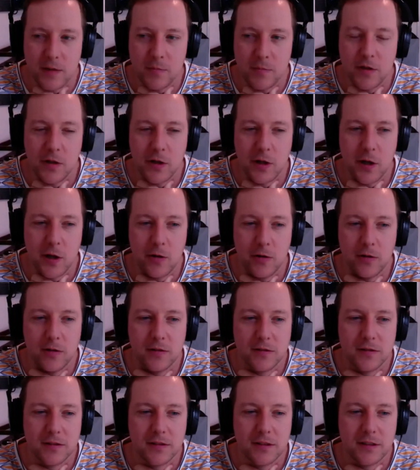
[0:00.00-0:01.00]
to know
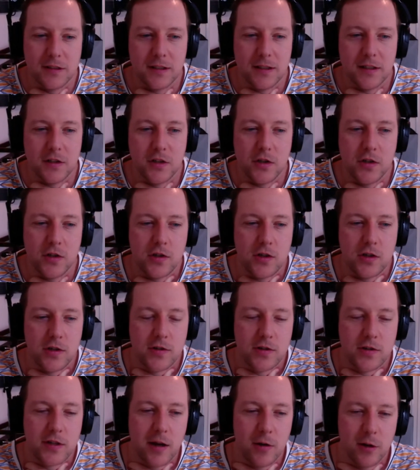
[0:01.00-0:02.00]

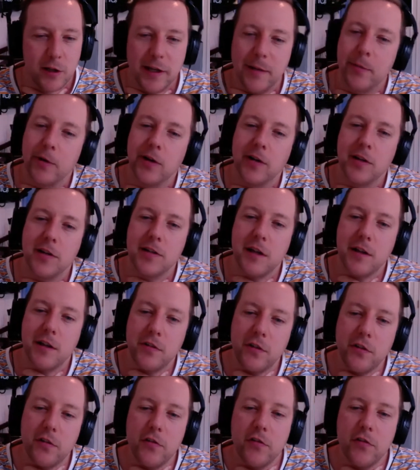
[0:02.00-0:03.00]
just how labor
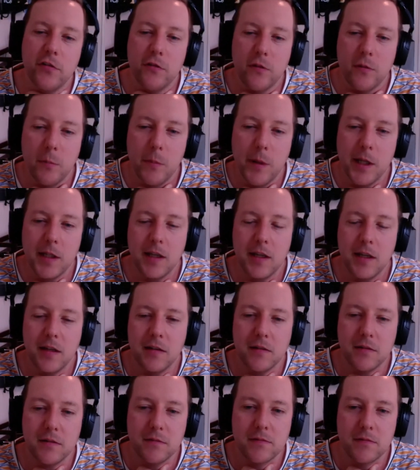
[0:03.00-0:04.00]
intensive making